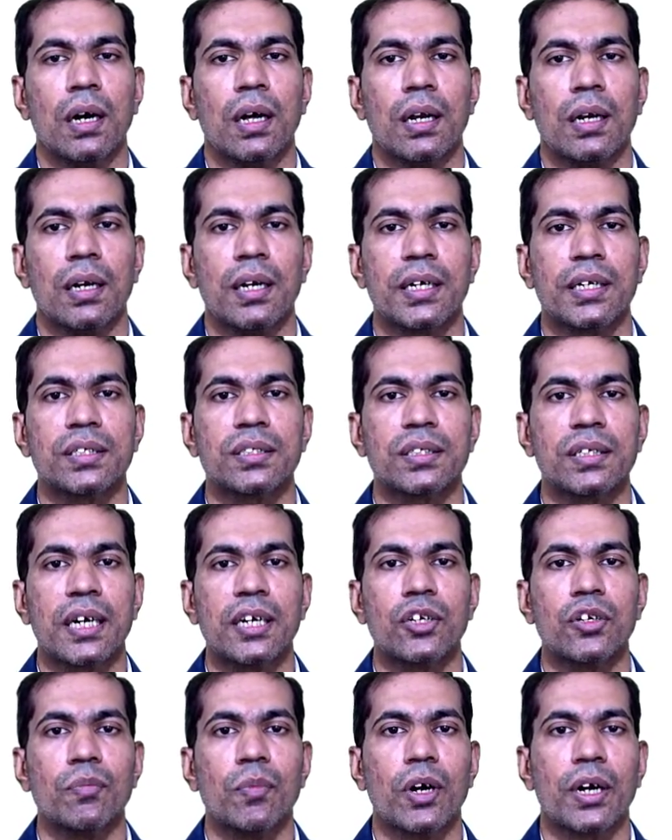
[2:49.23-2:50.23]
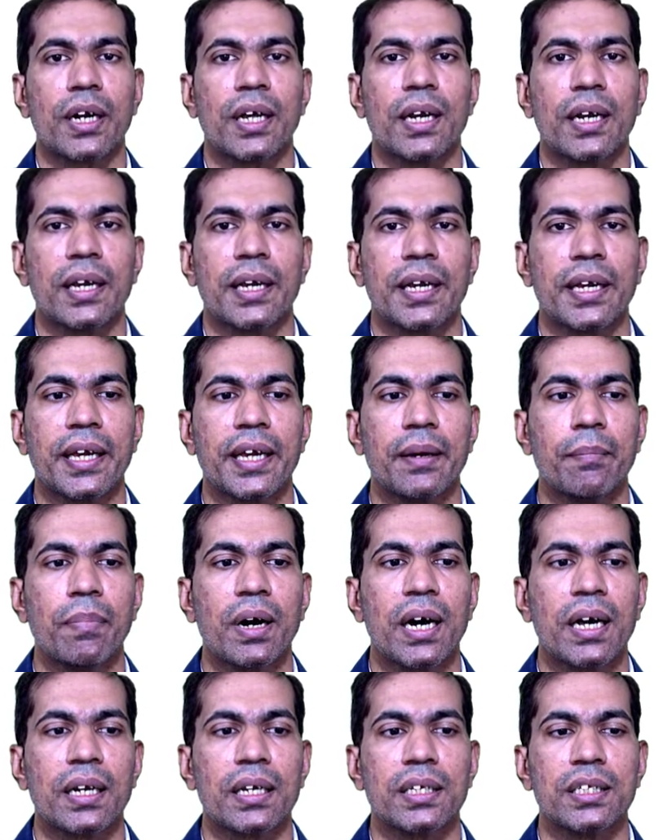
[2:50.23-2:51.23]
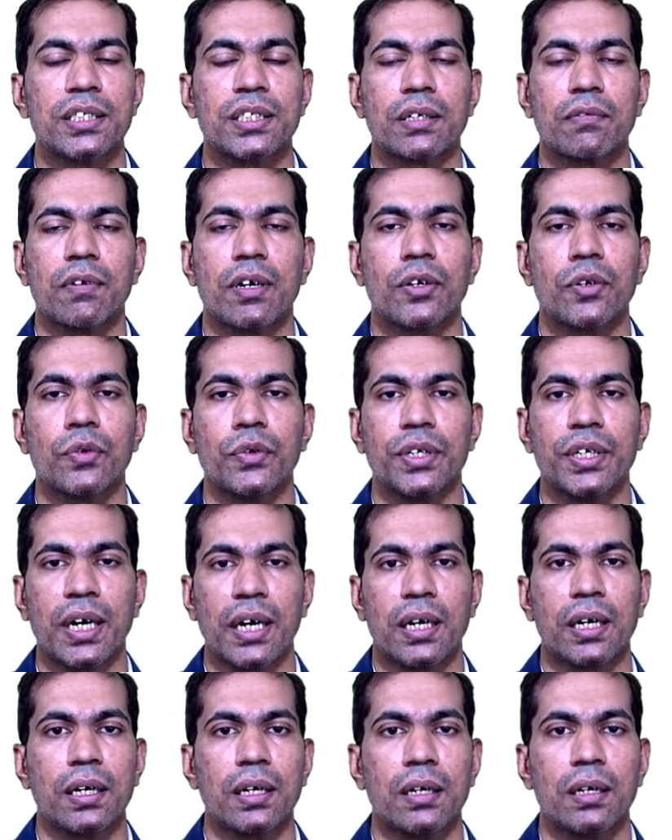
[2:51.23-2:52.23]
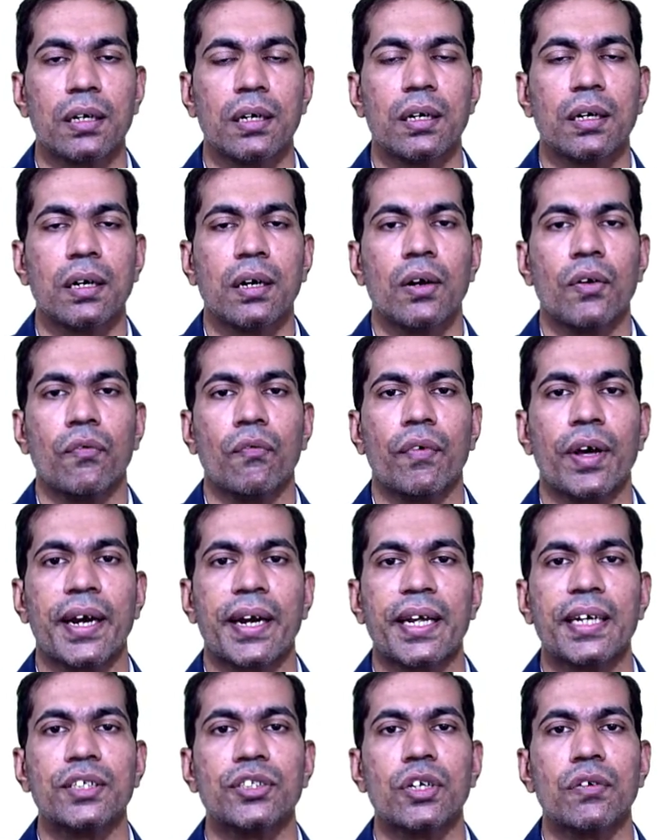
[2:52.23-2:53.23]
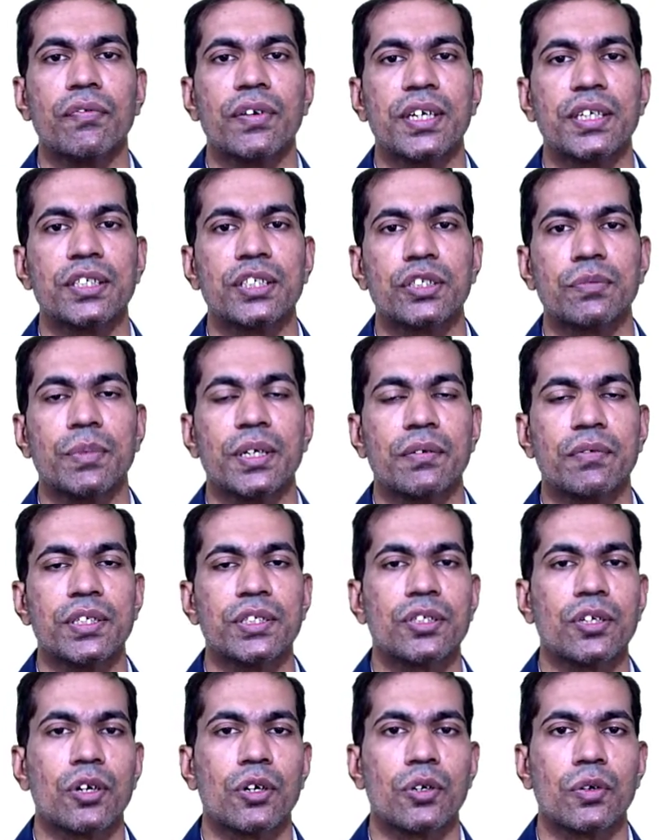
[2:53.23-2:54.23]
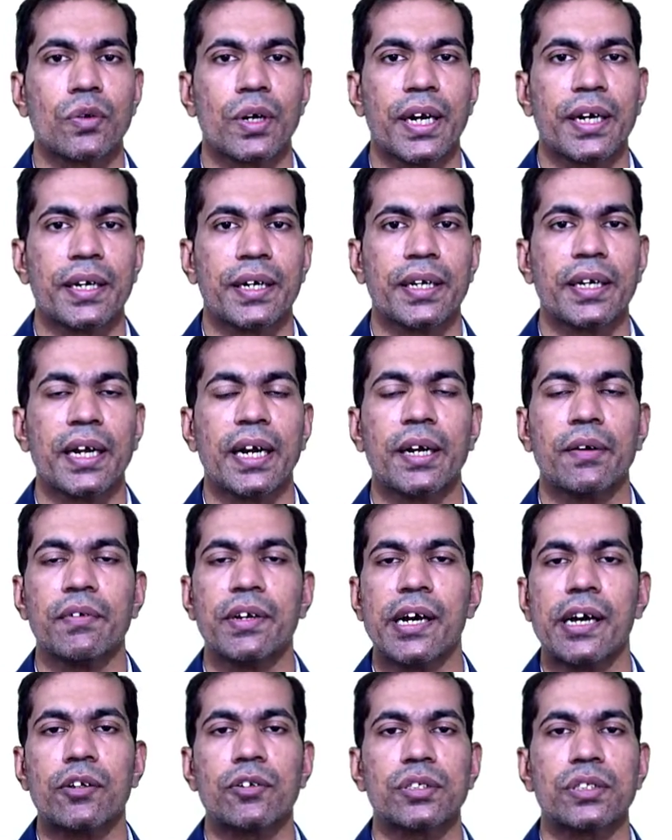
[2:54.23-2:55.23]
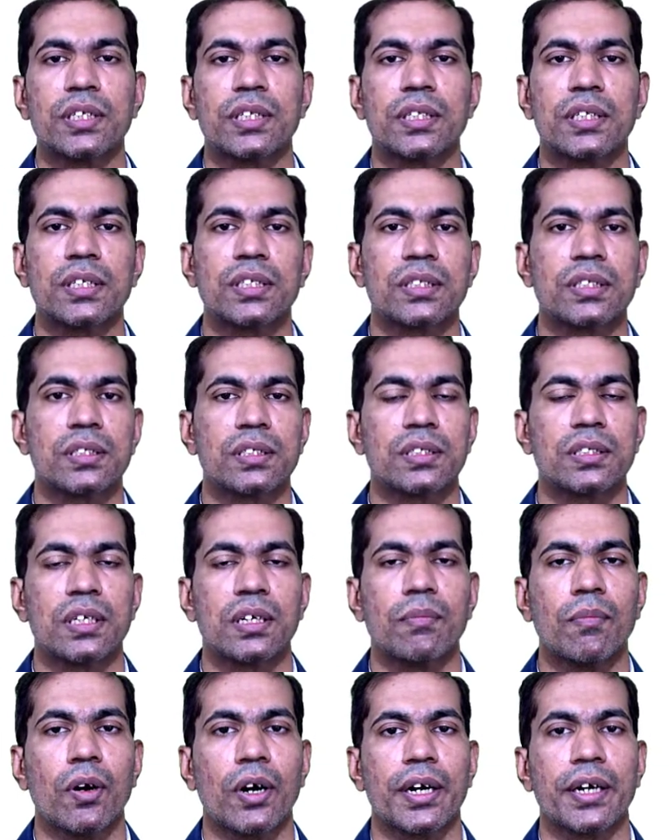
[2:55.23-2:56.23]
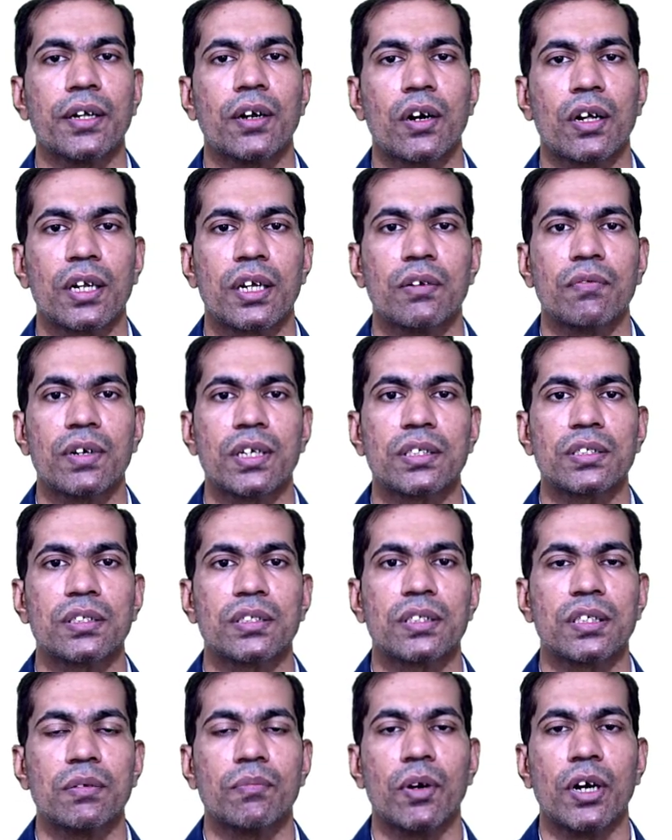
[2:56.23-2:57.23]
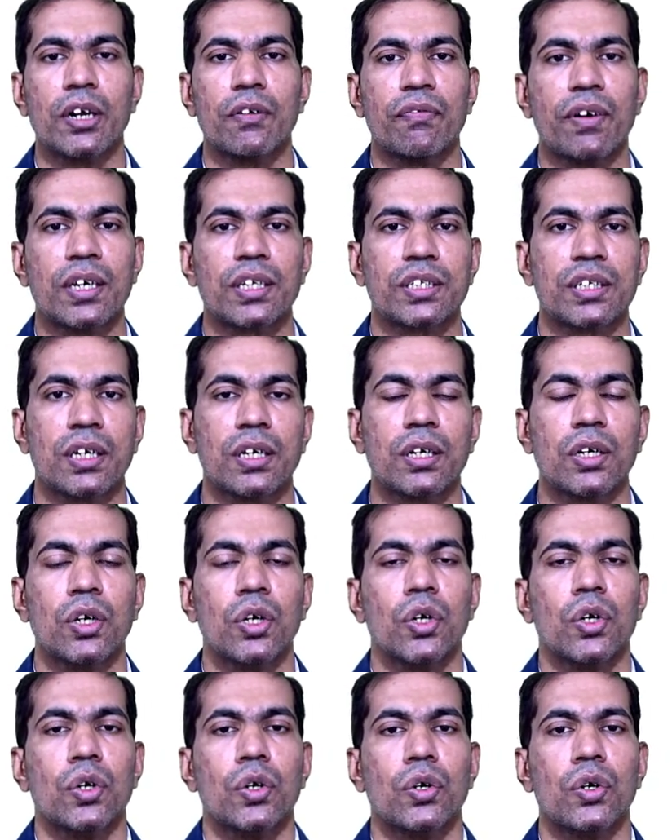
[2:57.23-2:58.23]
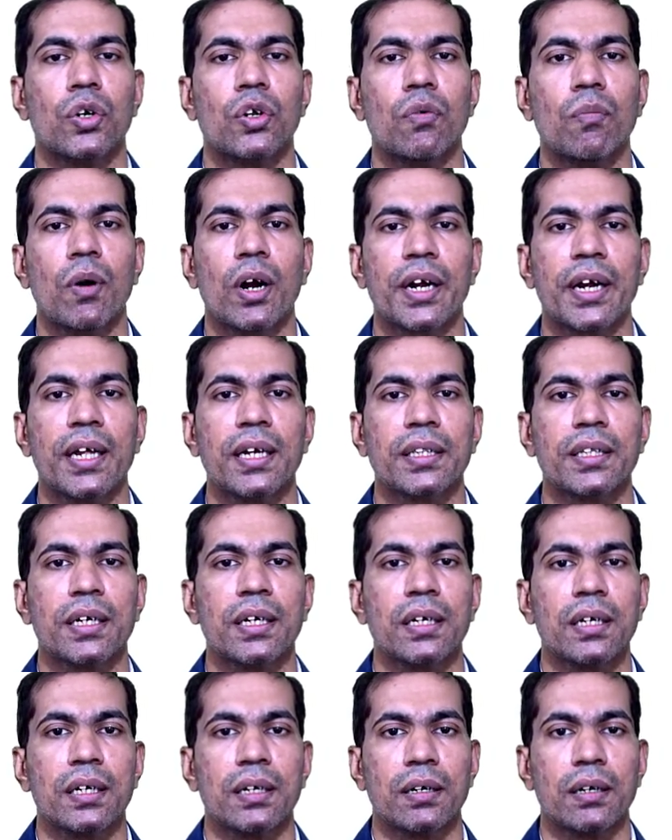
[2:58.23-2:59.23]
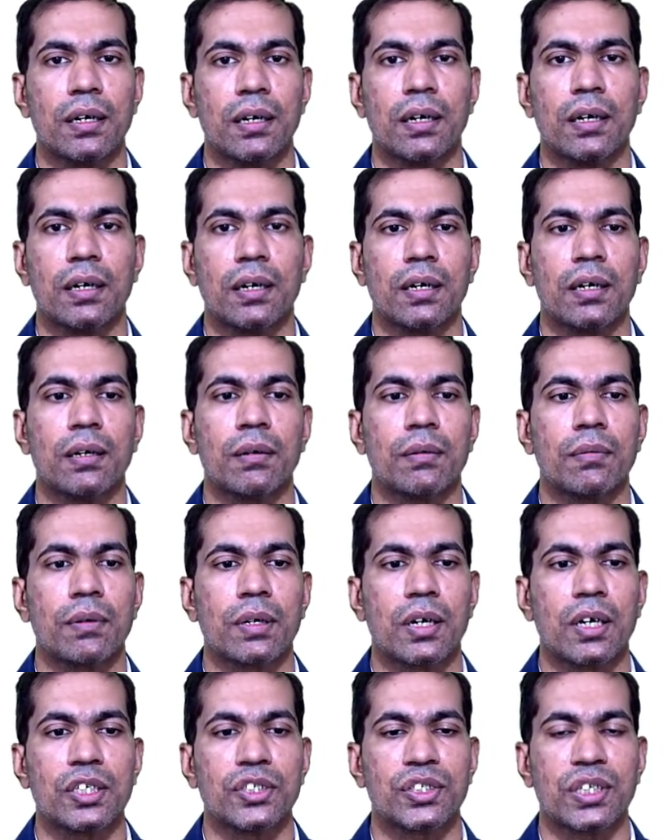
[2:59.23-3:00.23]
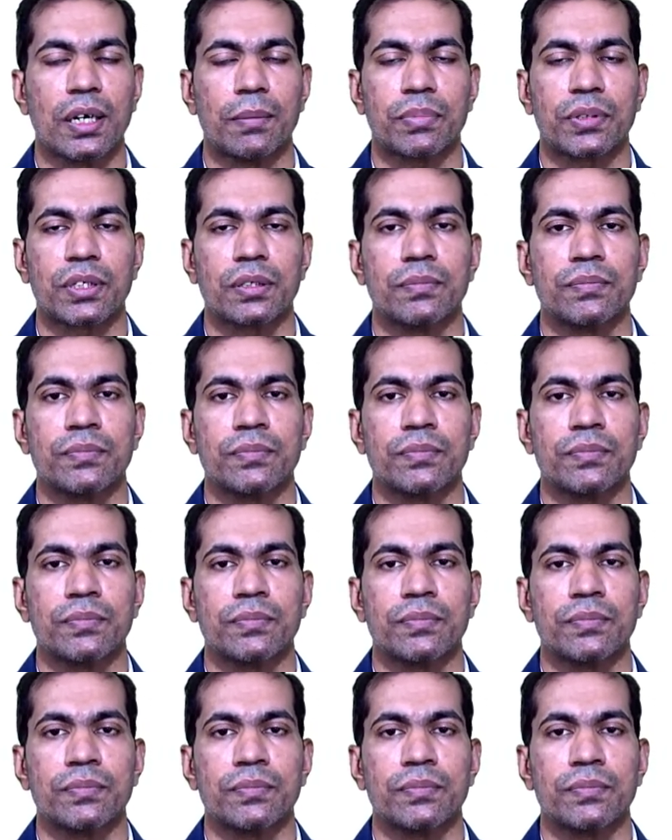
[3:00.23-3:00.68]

Let us try to model A bar is equal to young, where range of age is between 0 to 90, and we are using this sigmoid or inverse sigmoid function to model the concept.